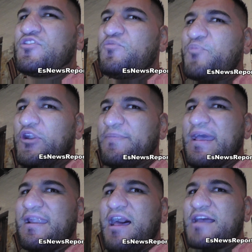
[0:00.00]
two pretty
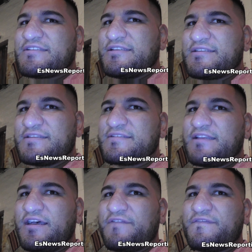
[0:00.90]
bad losses and
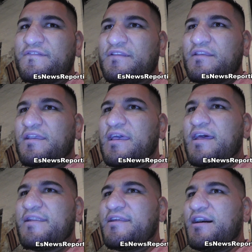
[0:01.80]
stuff,
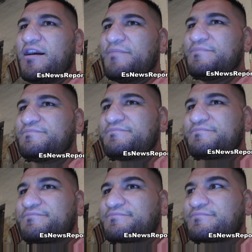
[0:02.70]
and. Um,
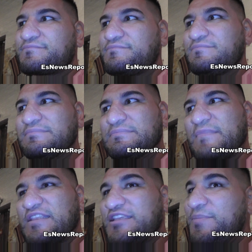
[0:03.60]

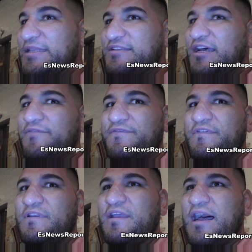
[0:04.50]
It's going to be tough.
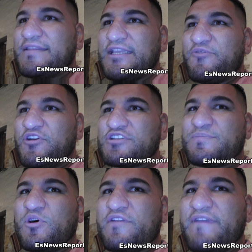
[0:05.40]
I think
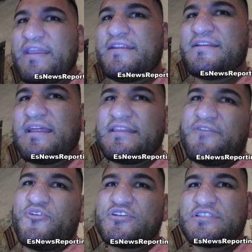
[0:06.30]
Rios motivated. I
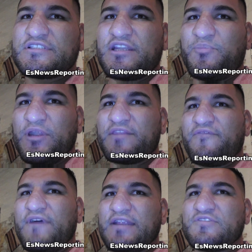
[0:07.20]
think Rios is going to bring
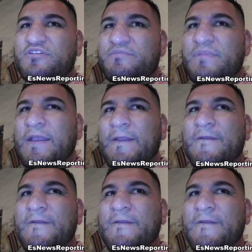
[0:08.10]
the fight to him.